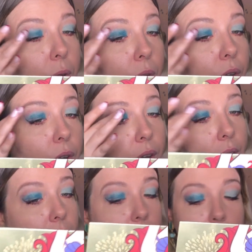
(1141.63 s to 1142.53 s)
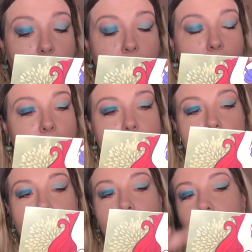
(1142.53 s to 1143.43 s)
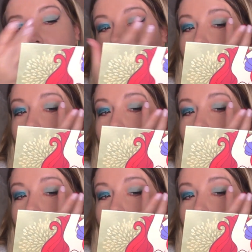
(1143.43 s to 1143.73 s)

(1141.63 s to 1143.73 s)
Or and it's like,